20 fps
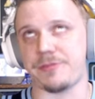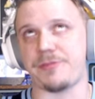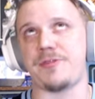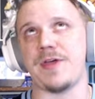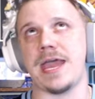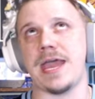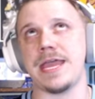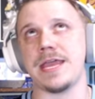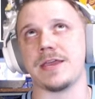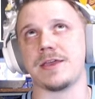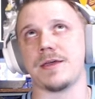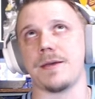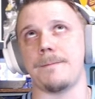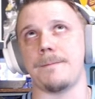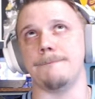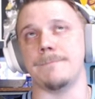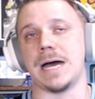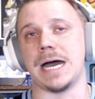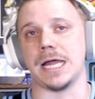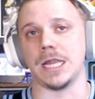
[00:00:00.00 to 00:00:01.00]
Thank
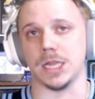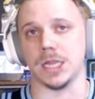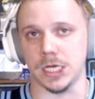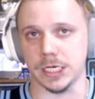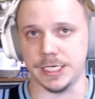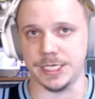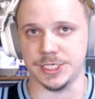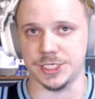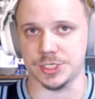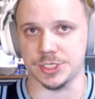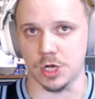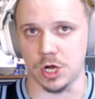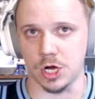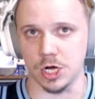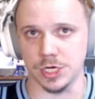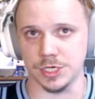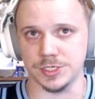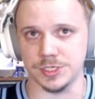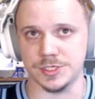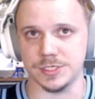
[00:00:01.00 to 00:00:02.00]
my lucky
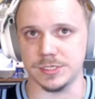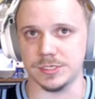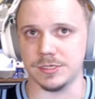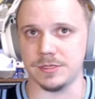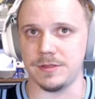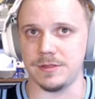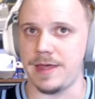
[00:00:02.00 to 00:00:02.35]
stars.